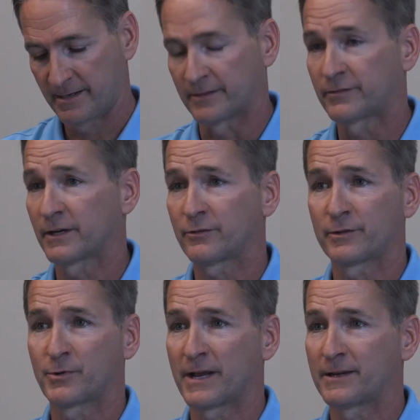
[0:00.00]
it starts
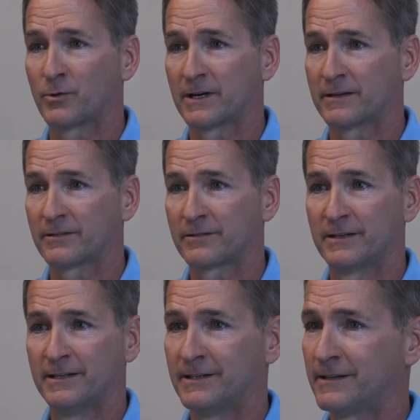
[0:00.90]
with brand awareness.
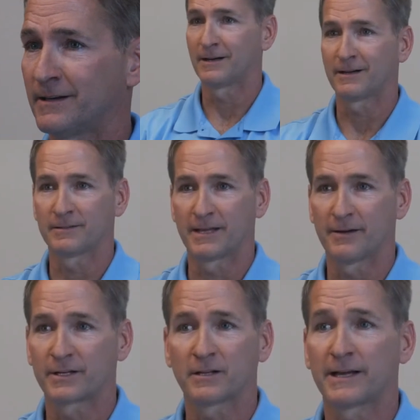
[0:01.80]
Uh,
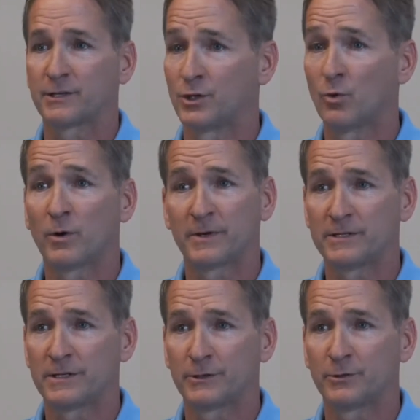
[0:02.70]
having a client know what we
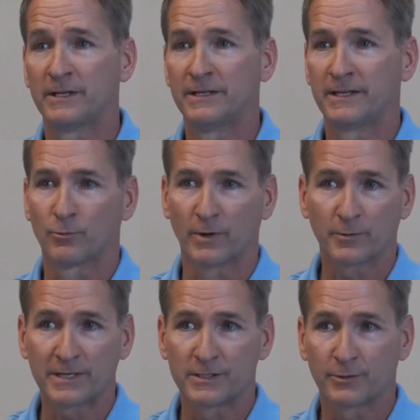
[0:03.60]
do, where
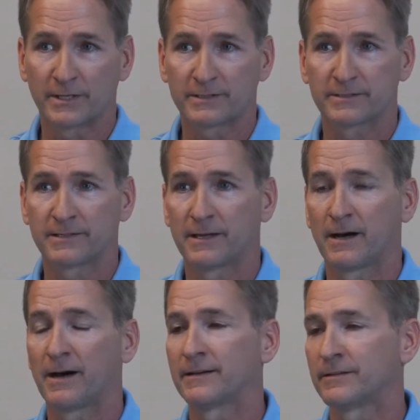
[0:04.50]
we do it,
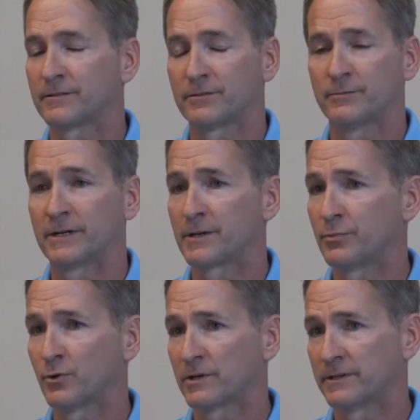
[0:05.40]
uh, it's very
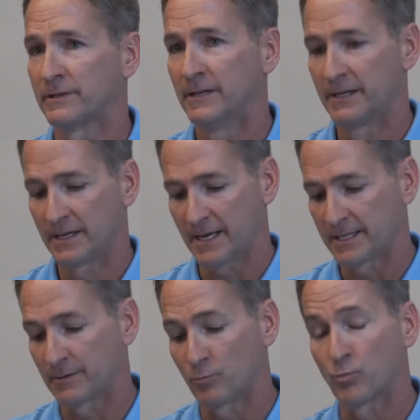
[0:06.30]
important. And
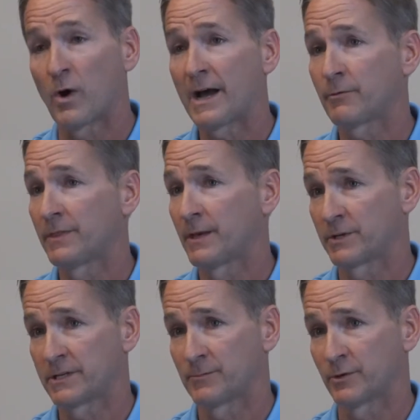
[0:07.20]
then why they
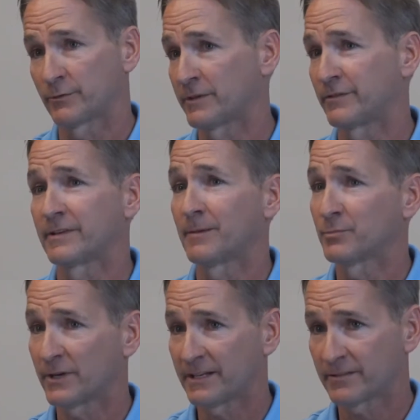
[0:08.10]
would come to us, what
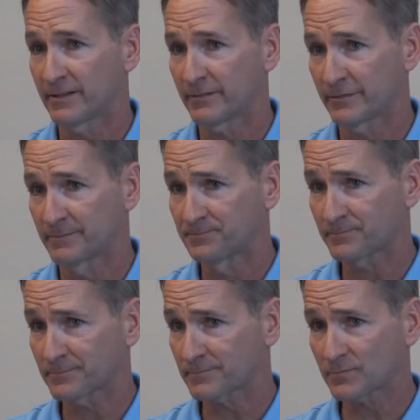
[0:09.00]
separates us
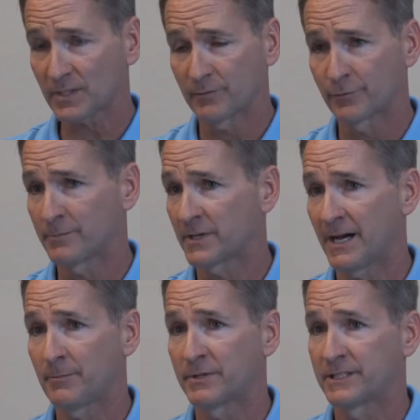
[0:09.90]
from the
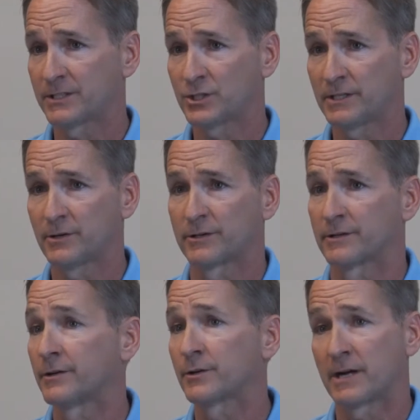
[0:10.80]
competition or
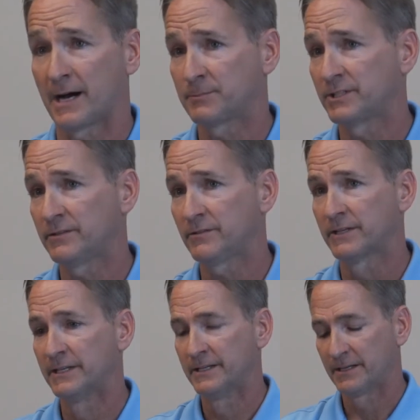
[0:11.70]
their other options
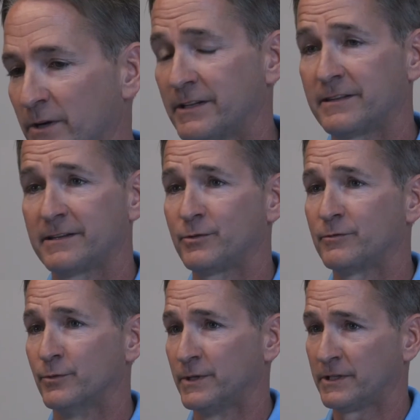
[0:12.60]
one of the things
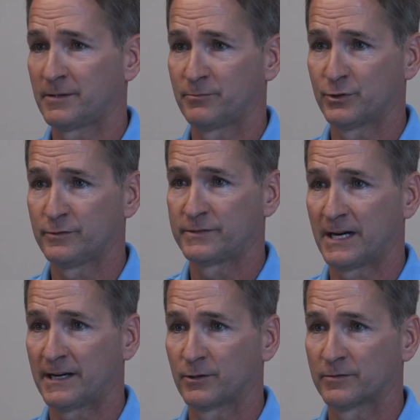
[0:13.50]
we've really improved
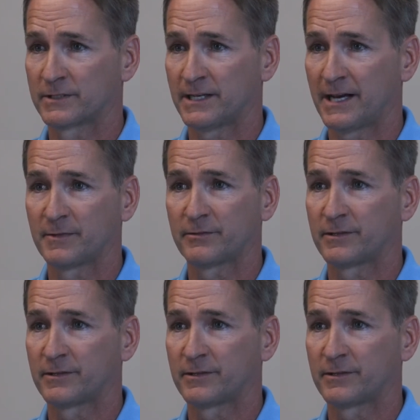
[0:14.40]
on over time